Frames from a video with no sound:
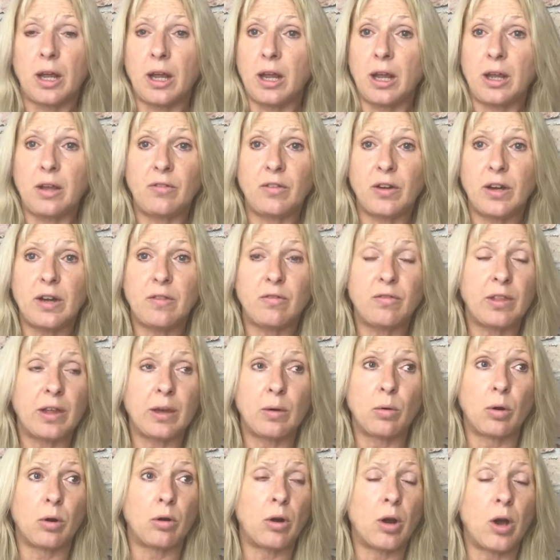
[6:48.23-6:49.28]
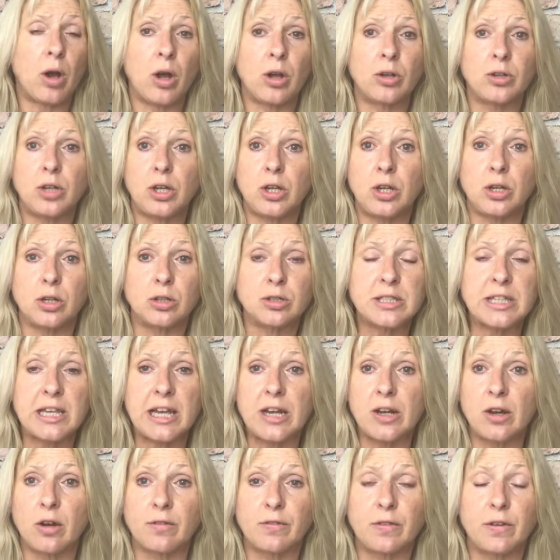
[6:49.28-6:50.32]
Even if they were on, you know,
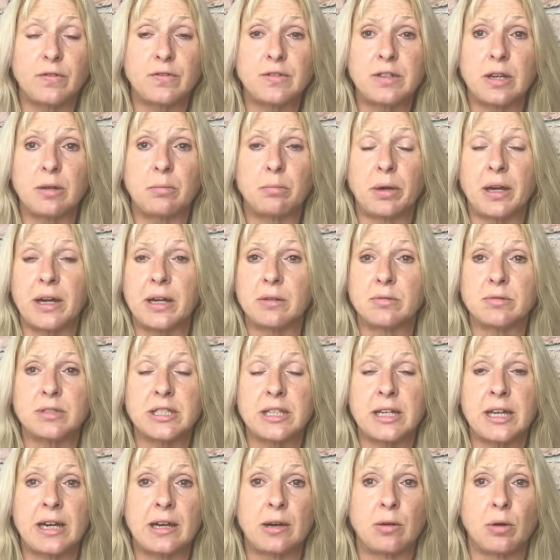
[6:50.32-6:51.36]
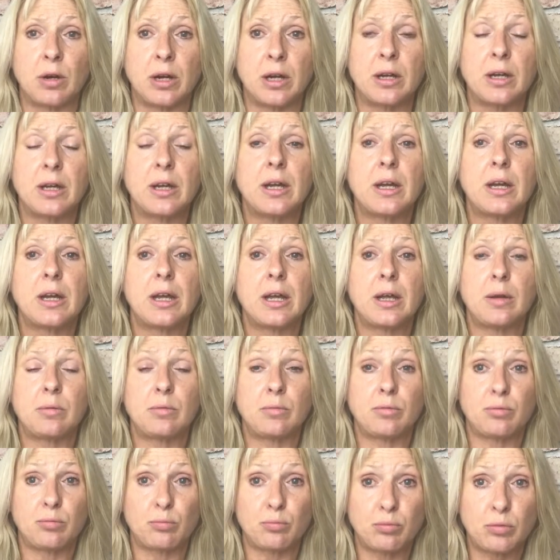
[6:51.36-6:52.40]
£10 or £15 an hour,
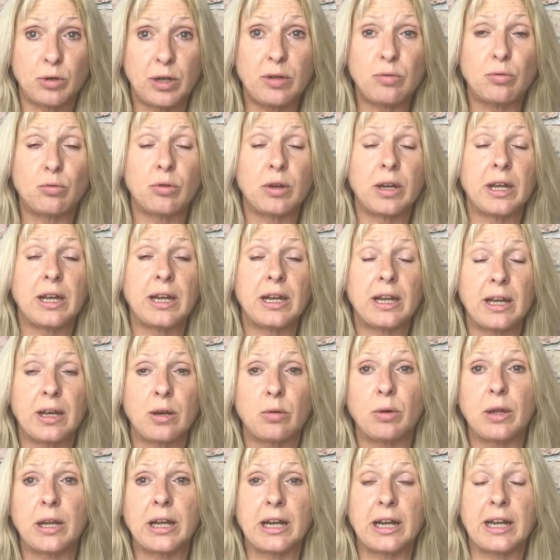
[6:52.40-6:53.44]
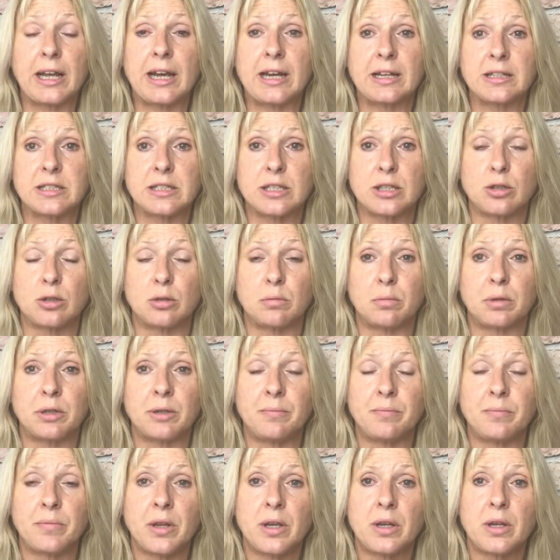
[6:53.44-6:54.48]
it really quickly adds up.
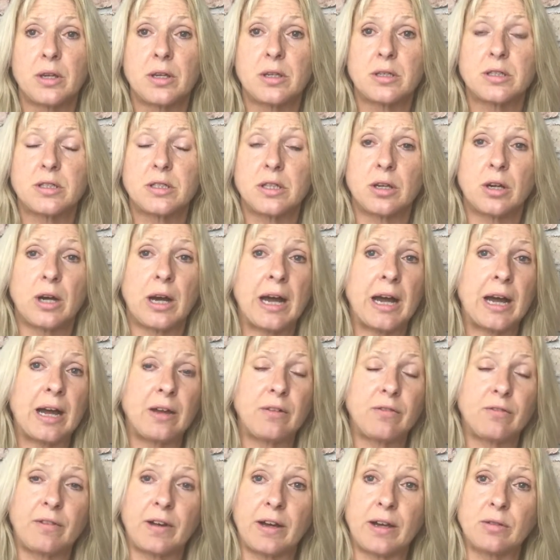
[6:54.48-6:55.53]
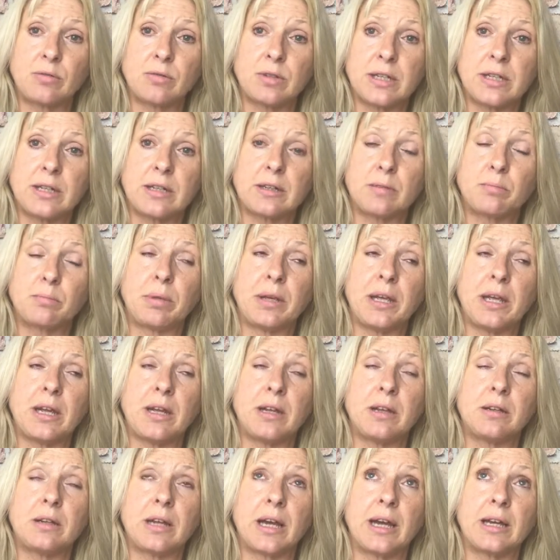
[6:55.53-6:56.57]
So I found it
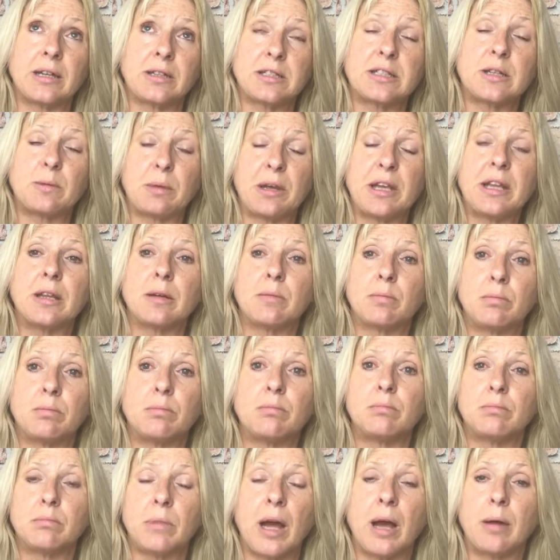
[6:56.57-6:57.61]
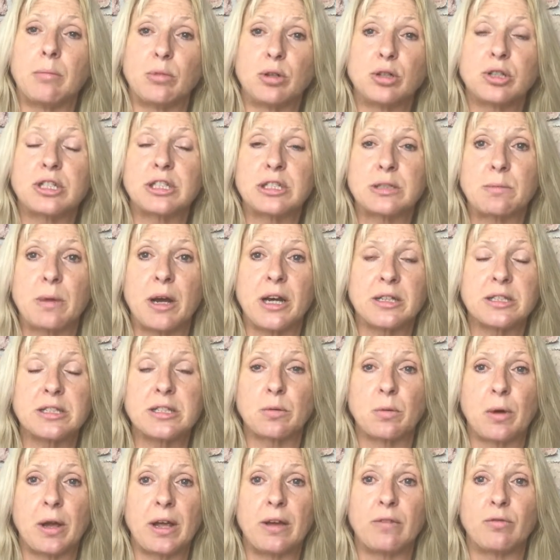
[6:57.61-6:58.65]
to be a much smarter
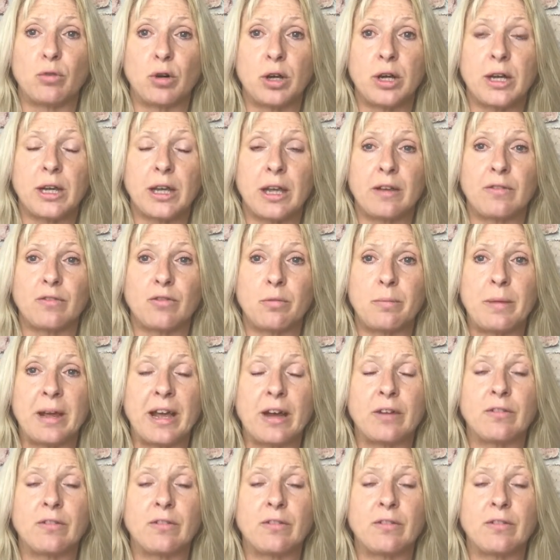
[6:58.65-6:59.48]
way of working for me.